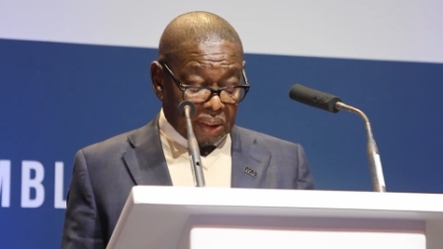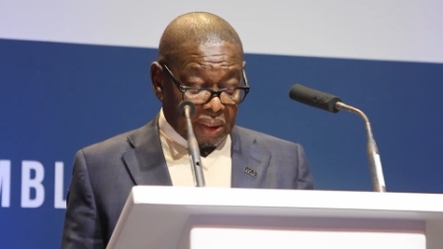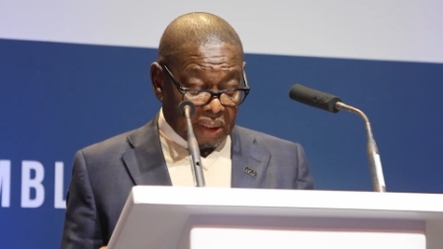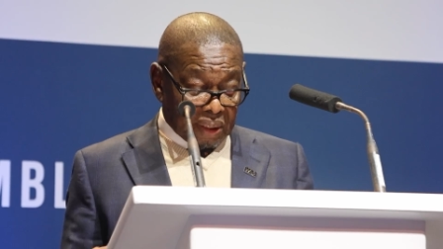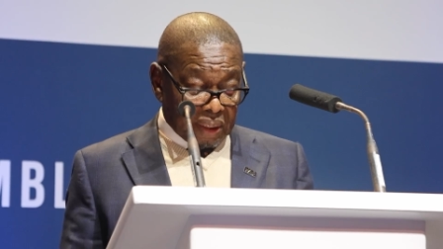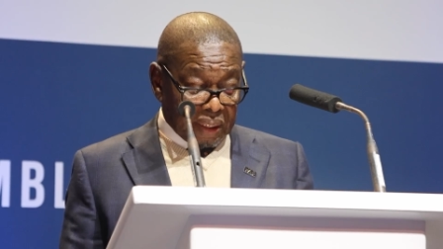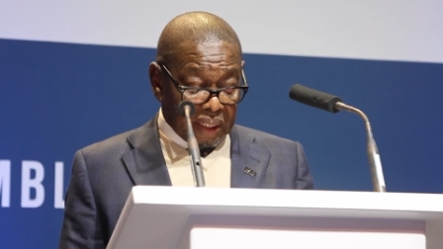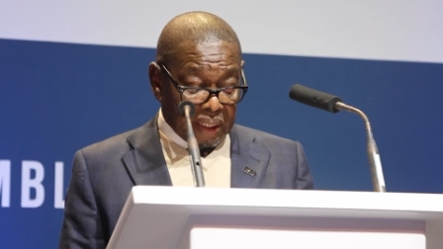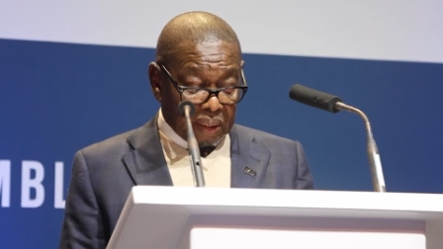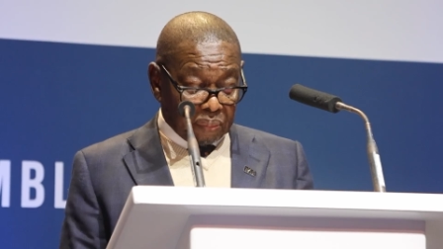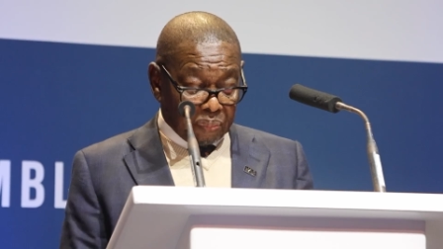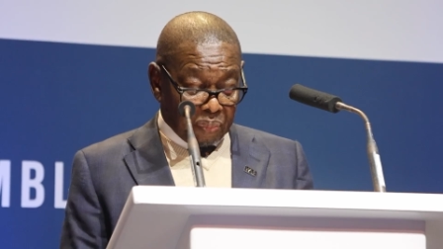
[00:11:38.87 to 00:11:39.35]

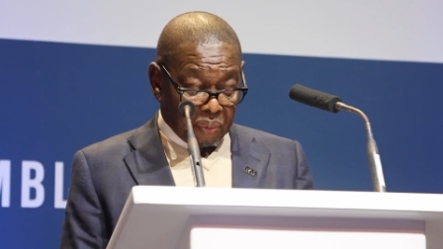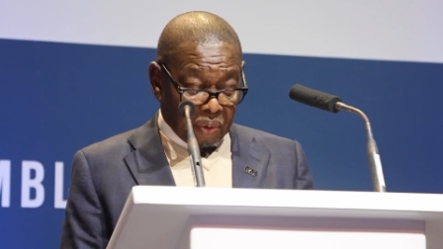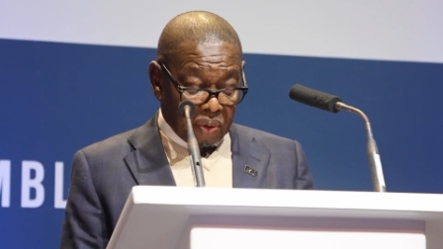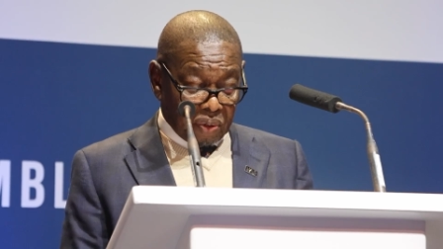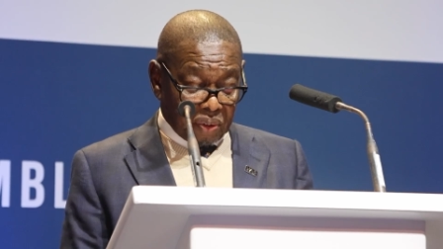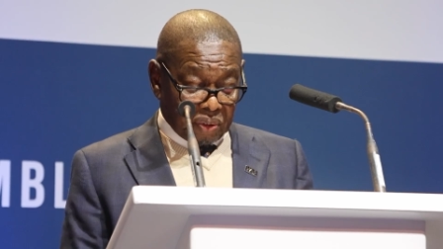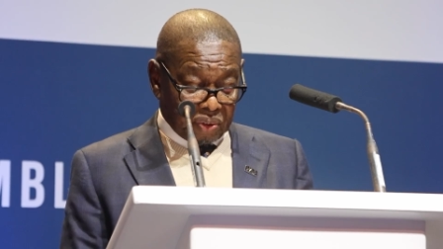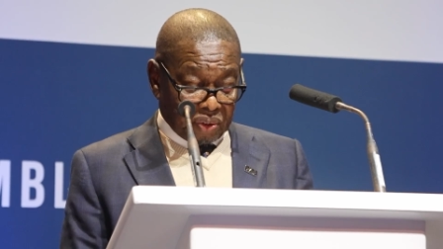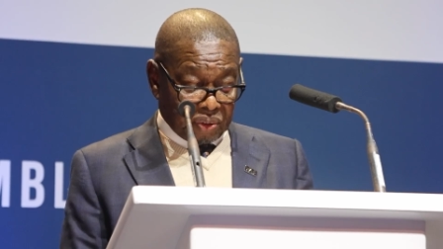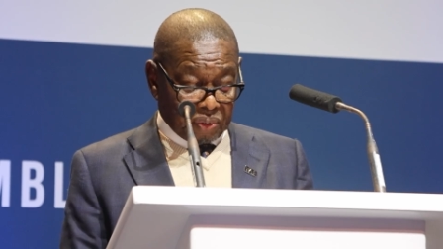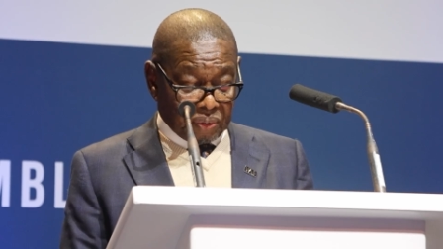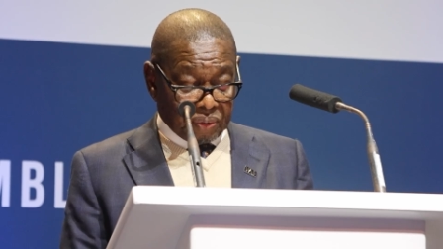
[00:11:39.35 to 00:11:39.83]
Sian
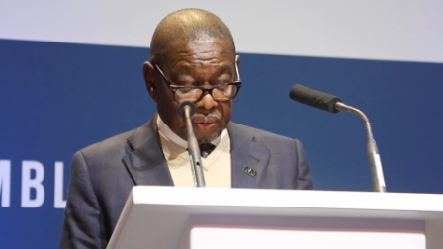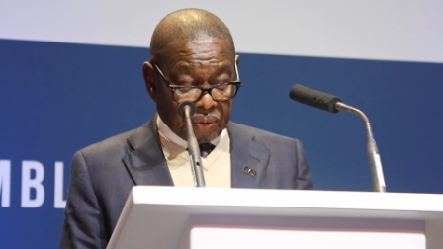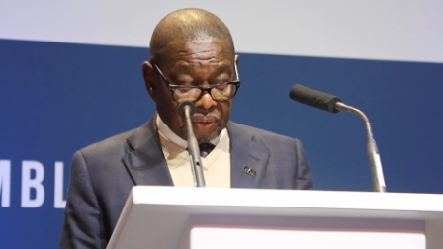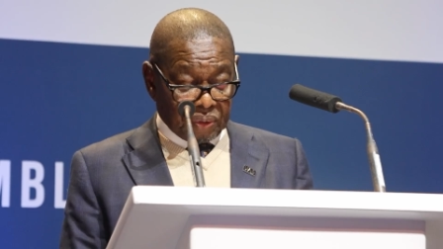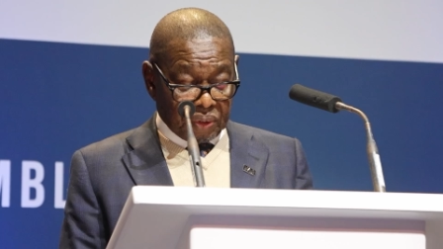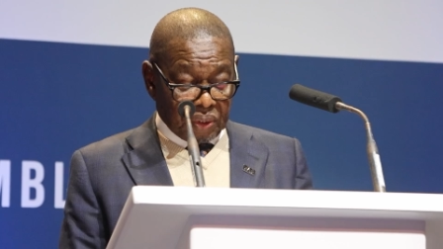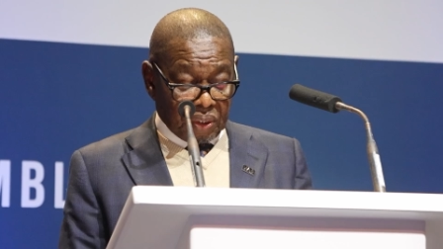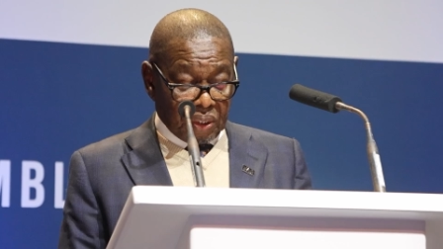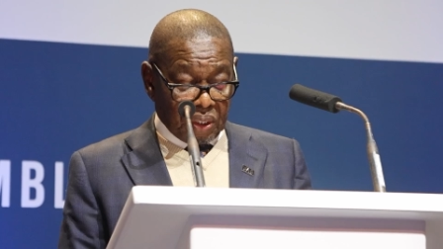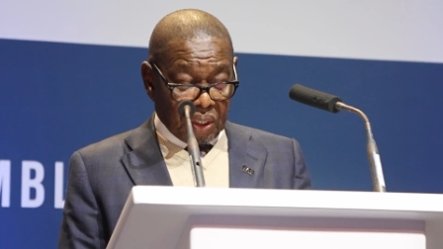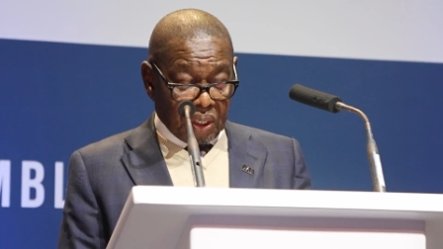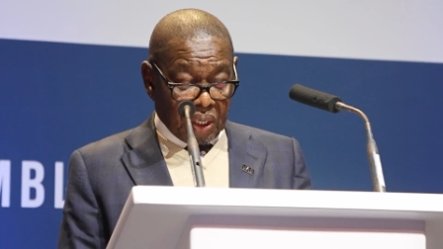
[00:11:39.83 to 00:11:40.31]
Proctor
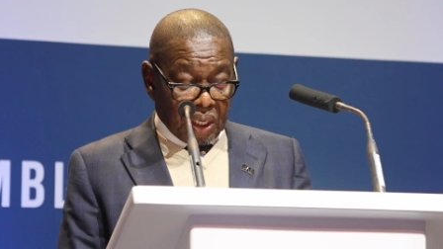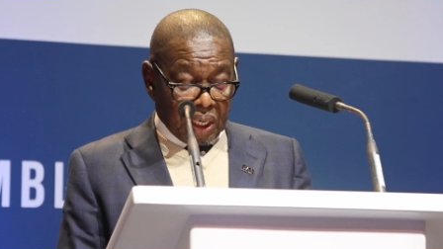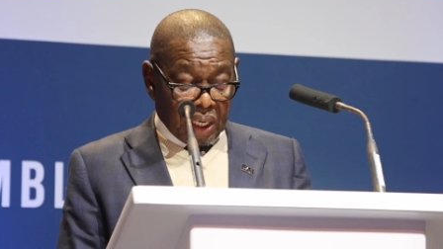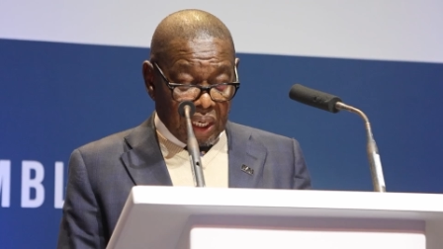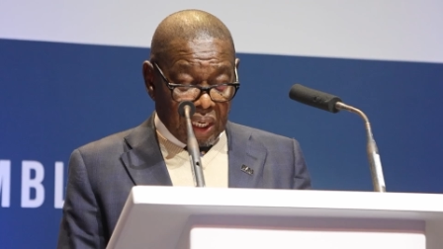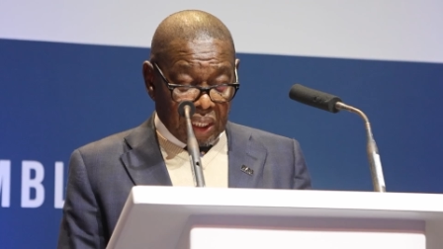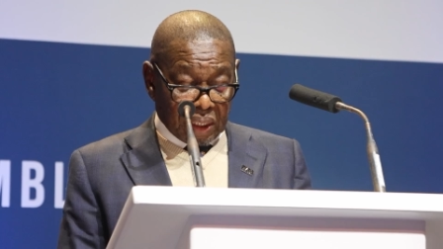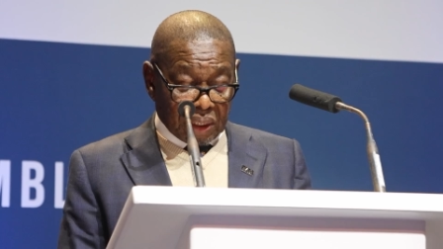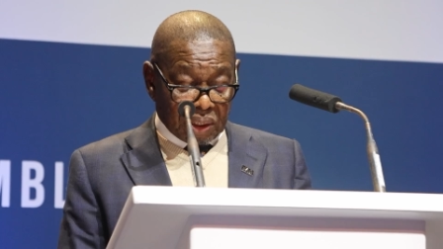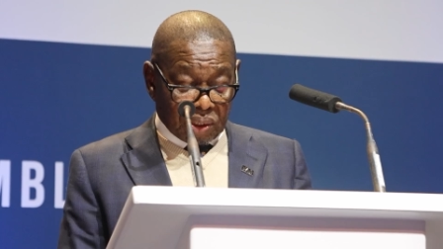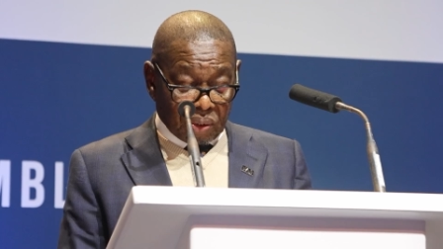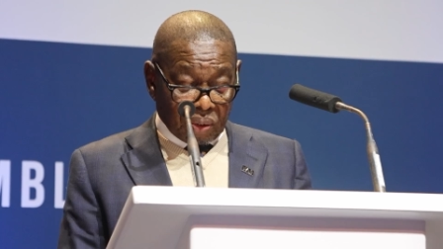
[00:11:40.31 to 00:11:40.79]

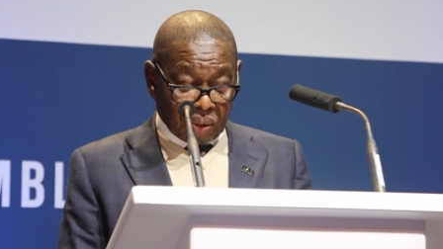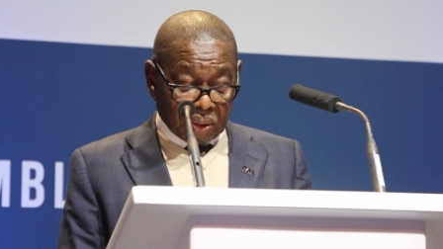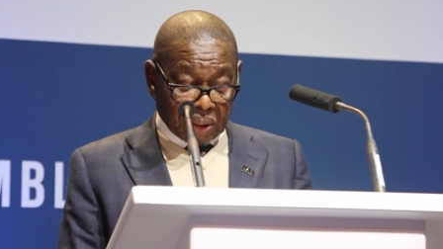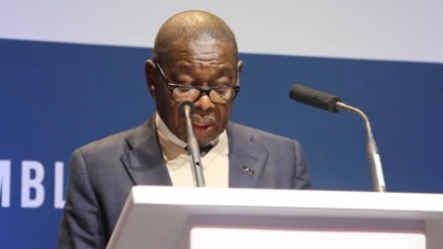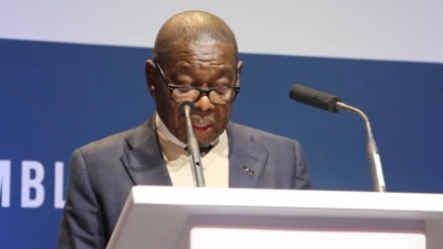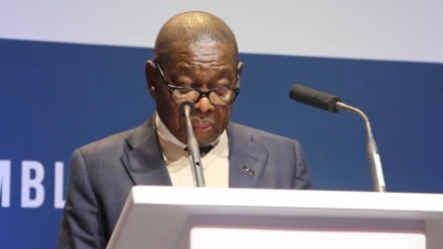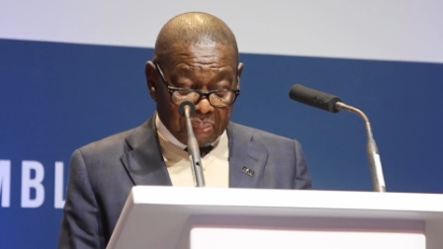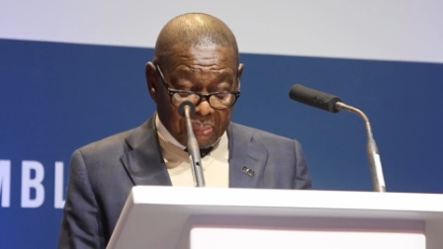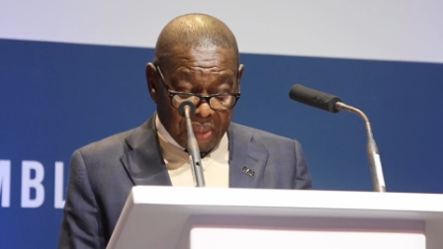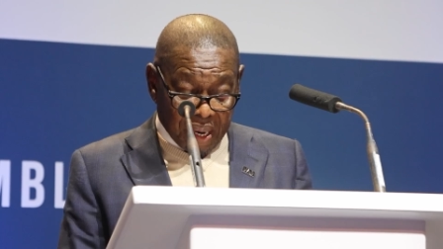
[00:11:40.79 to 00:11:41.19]
and Dr.